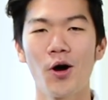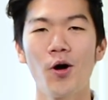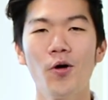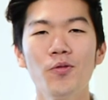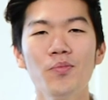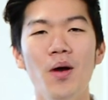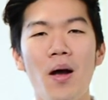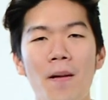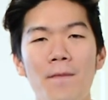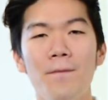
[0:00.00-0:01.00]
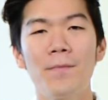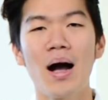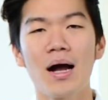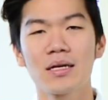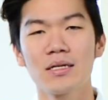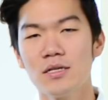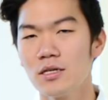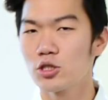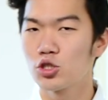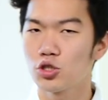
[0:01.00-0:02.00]
Home, park,
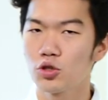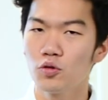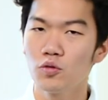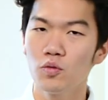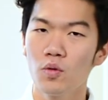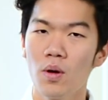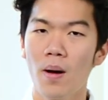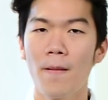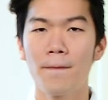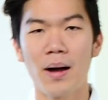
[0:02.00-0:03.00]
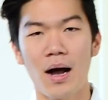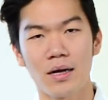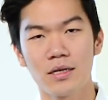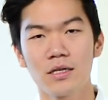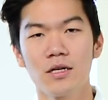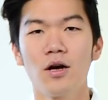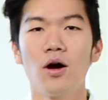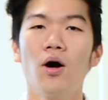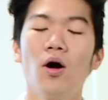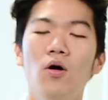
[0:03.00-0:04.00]
school, park.
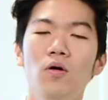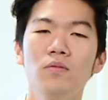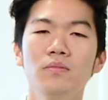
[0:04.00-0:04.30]
Home,